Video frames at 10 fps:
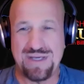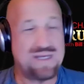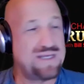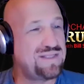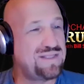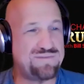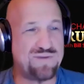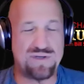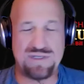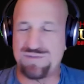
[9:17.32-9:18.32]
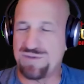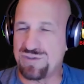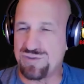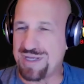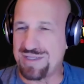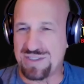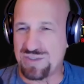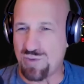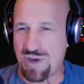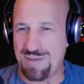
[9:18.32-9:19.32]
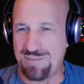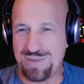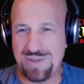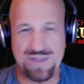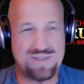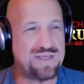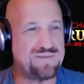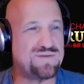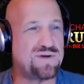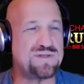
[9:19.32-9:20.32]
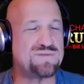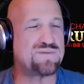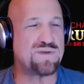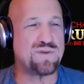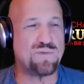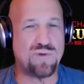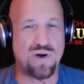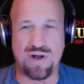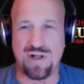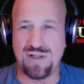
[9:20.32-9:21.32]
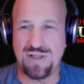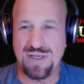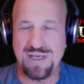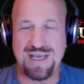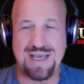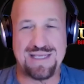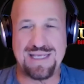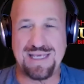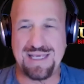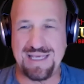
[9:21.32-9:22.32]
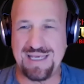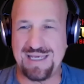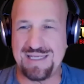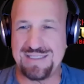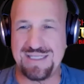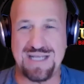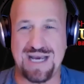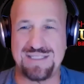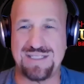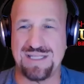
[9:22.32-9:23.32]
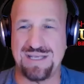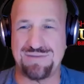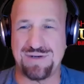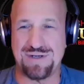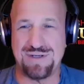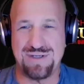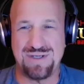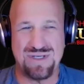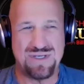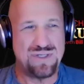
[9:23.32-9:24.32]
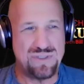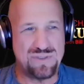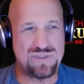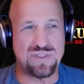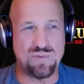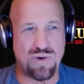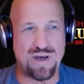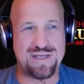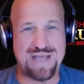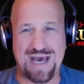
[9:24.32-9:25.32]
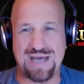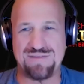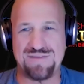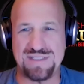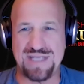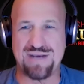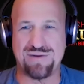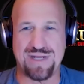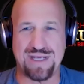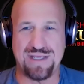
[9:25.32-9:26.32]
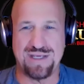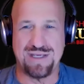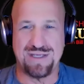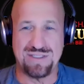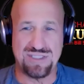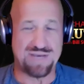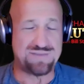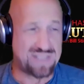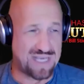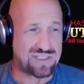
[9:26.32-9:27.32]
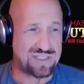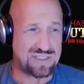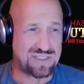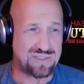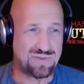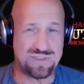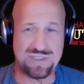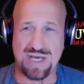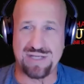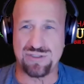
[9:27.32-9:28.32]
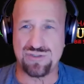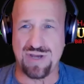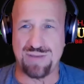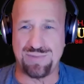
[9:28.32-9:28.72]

They voted for drain the swamp. They voted for the wall, and he did not deliver. Who's the one out of integrity? Jeff Sessions or Donald Trump?